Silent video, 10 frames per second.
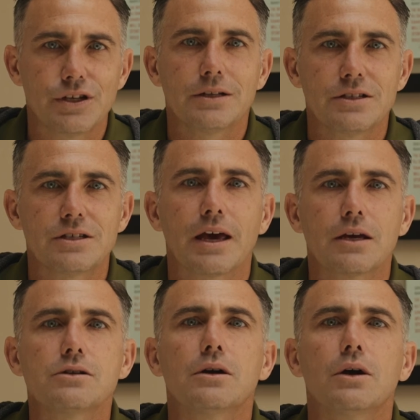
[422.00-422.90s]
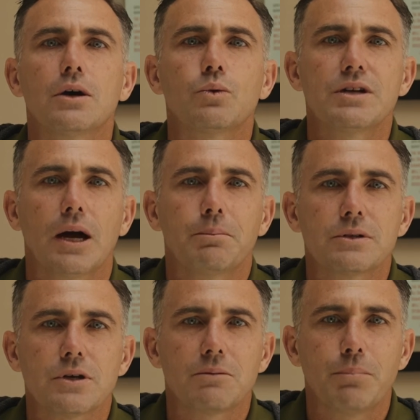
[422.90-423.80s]
Gen stage, which
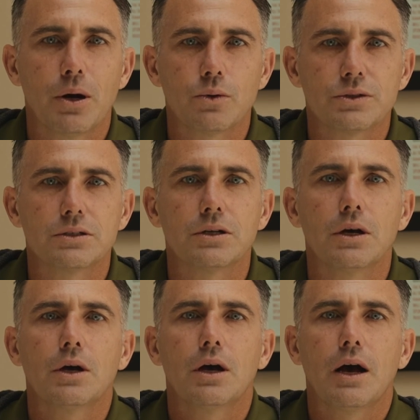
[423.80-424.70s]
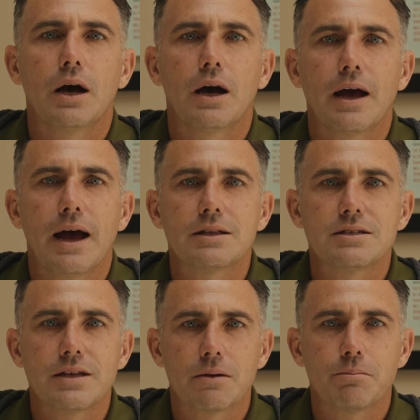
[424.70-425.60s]
happens on Post at
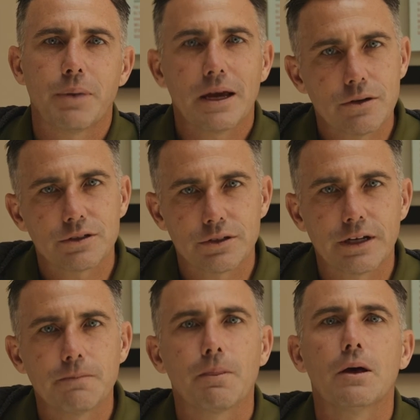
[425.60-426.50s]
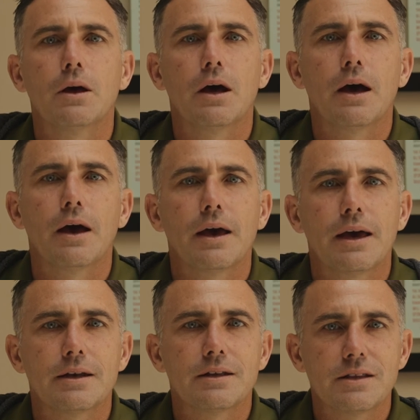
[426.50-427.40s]
San Pedro Street.
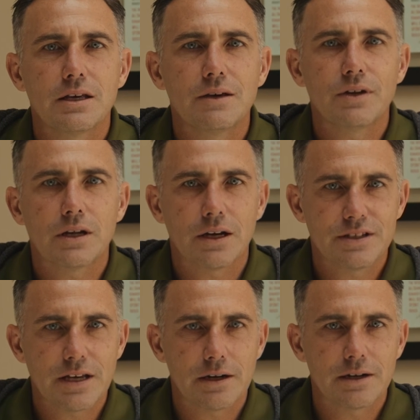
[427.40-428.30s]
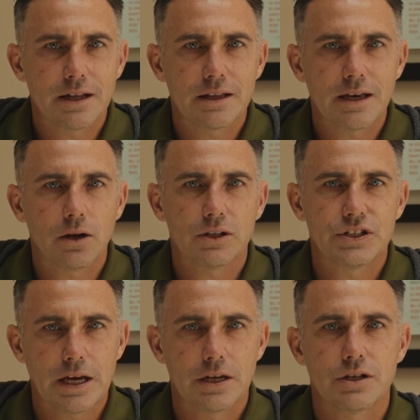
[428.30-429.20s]
And in the evening on Saturday, that'll
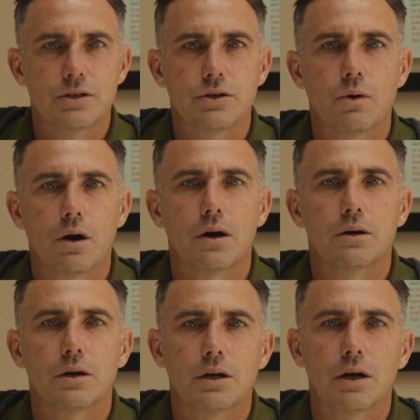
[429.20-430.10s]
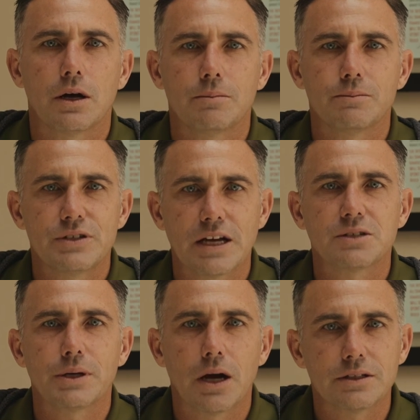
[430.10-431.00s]
change into our Jazz
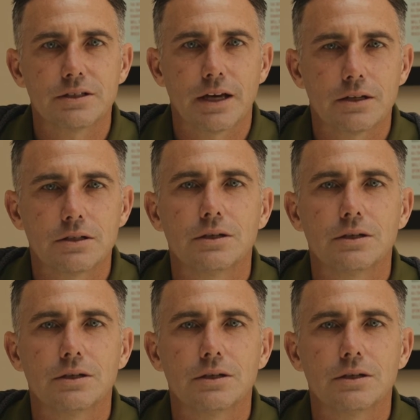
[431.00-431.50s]
Beyond stage.